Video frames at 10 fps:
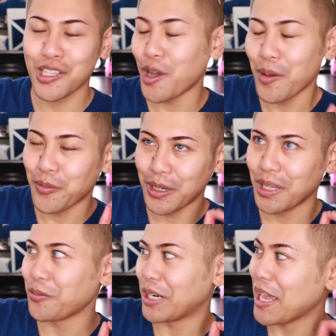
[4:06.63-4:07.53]
so I'm
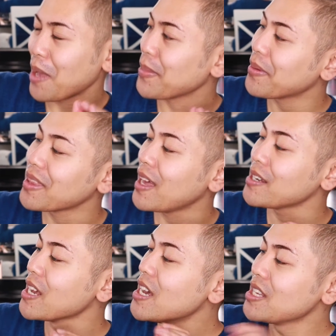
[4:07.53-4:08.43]
really, really happy with that.